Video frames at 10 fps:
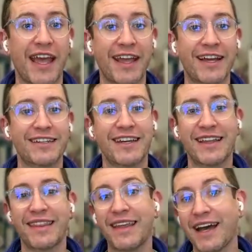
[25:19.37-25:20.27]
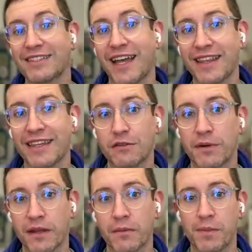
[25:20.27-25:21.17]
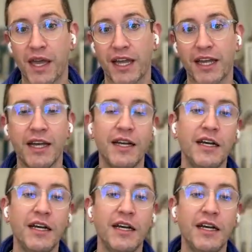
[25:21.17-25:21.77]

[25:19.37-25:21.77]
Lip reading: And that's, I think, one of the big